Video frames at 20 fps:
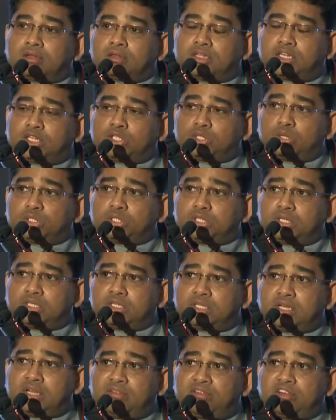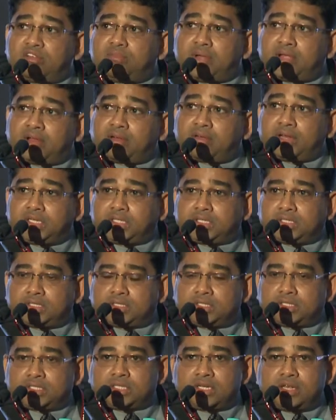There is also another level of
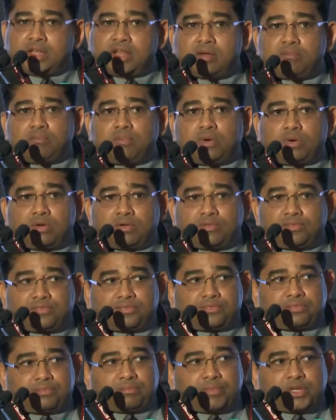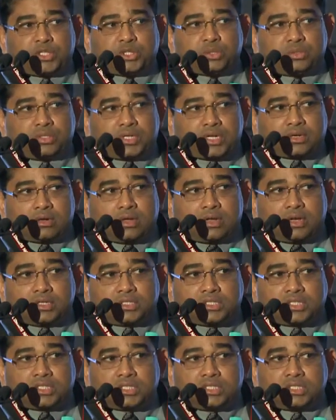migration. There's a number of mature
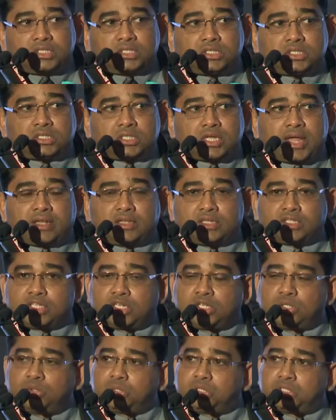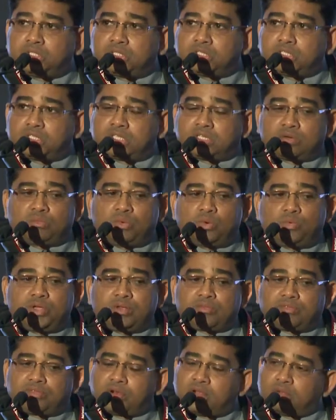technologies and the solutions that are
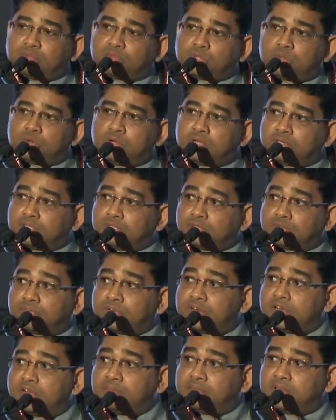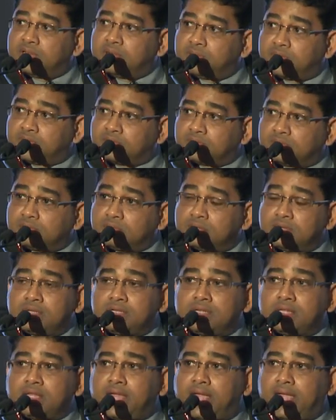moving from 200 to 300 millimeter.
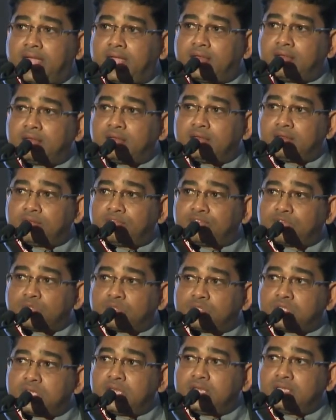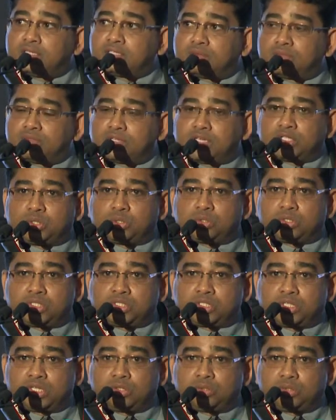And if you see some of the
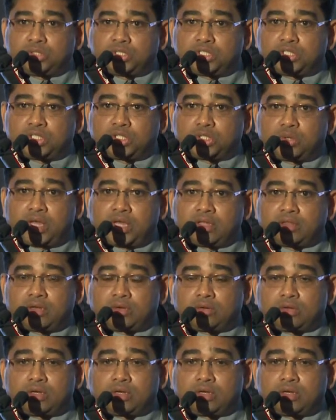SOC solutions today